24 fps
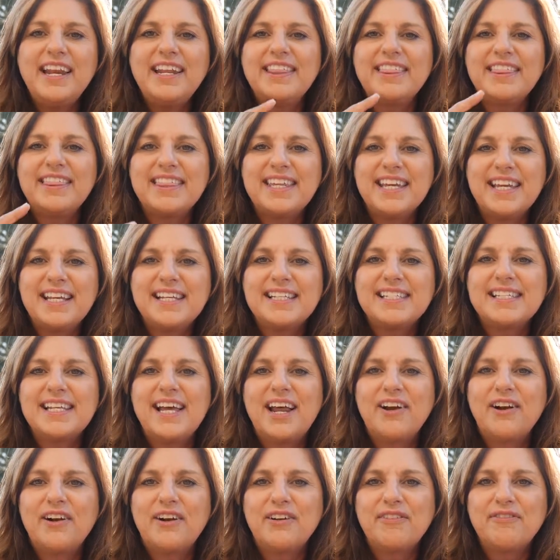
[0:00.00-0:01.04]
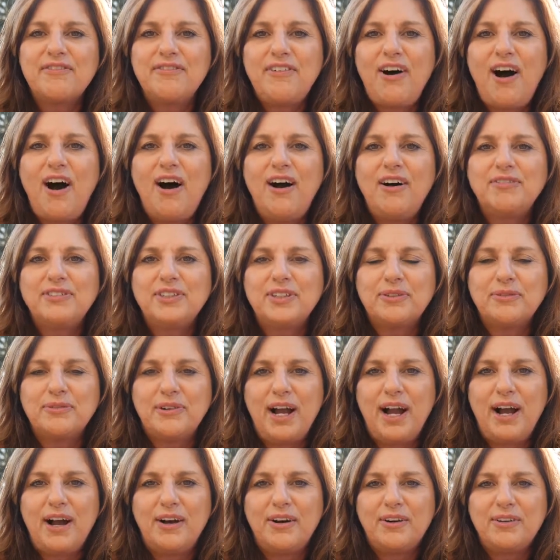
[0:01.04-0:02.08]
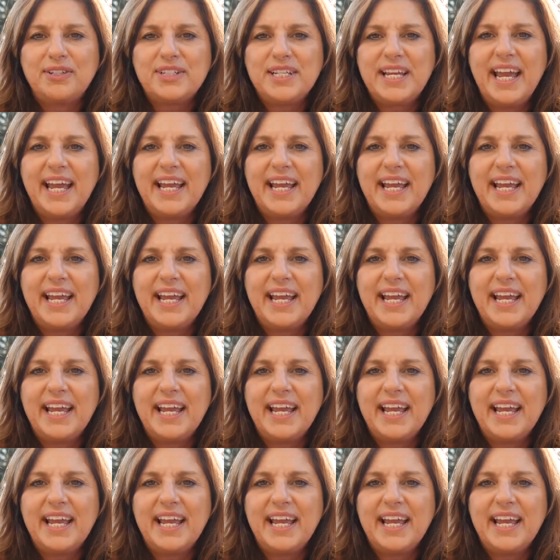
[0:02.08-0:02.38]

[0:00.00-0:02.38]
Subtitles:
of things that are involved around